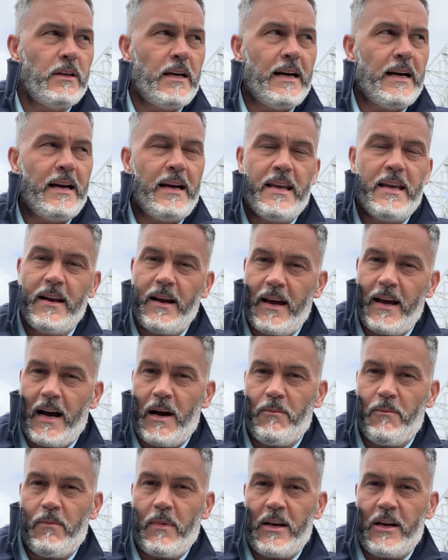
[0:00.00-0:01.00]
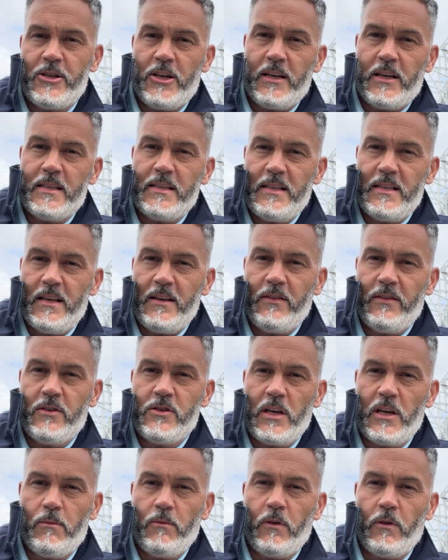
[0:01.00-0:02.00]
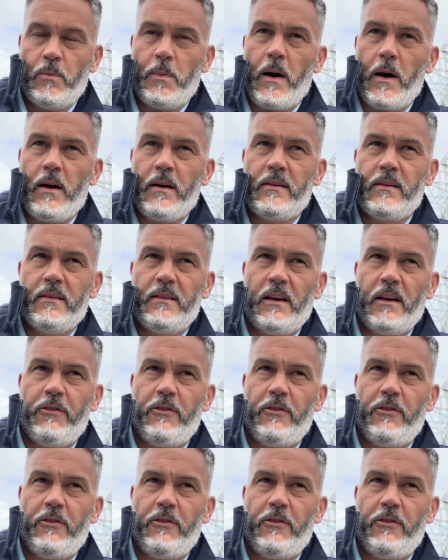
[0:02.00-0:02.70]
Here I am, as you can see, at St James's Park today,